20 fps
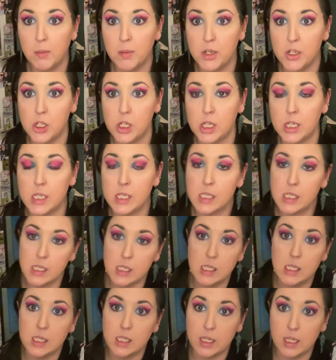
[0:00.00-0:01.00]
bitches.
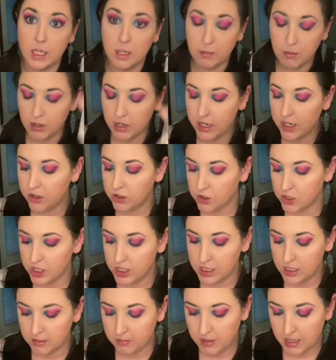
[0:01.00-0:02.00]
This is Libra energy
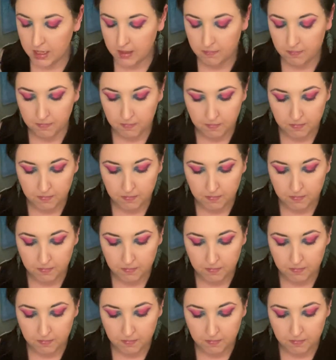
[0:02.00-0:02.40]
to me.